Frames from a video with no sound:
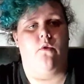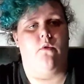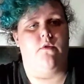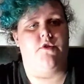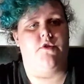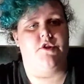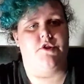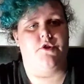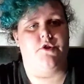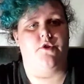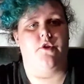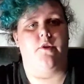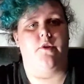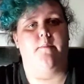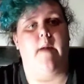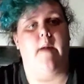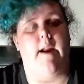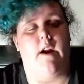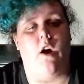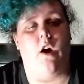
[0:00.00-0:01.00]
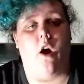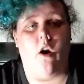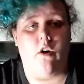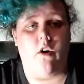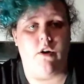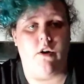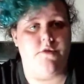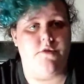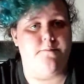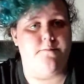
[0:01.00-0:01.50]
just learn my
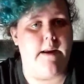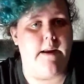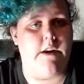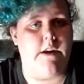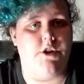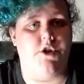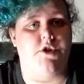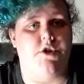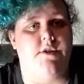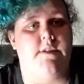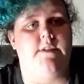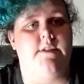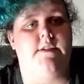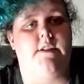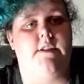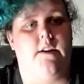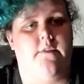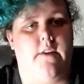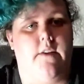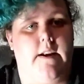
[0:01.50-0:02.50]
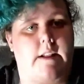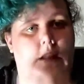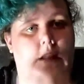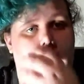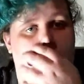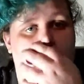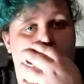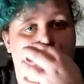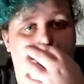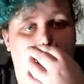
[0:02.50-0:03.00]
college majors and stuff like
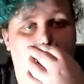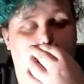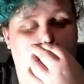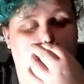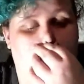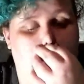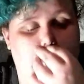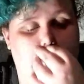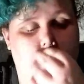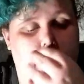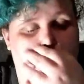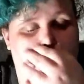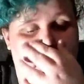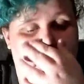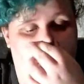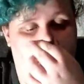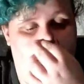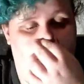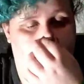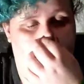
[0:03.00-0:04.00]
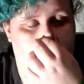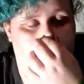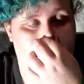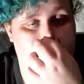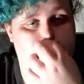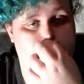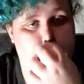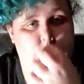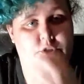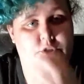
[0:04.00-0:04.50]
that. Like, they
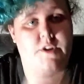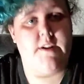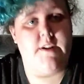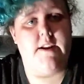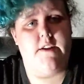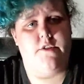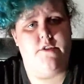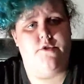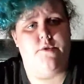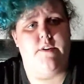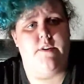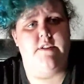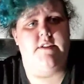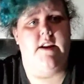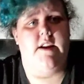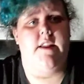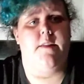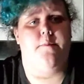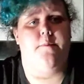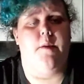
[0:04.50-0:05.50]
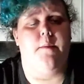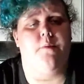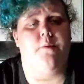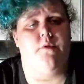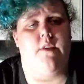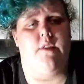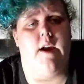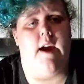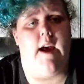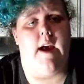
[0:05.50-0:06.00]
shouldn't get a choice. And the
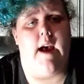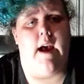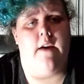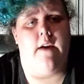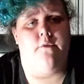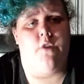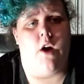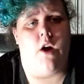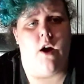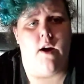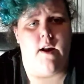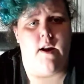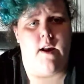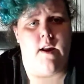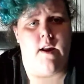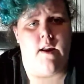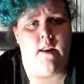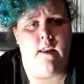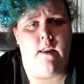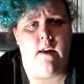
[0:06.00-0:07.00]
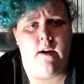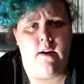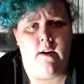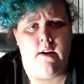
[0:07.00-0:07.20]
people that have gotten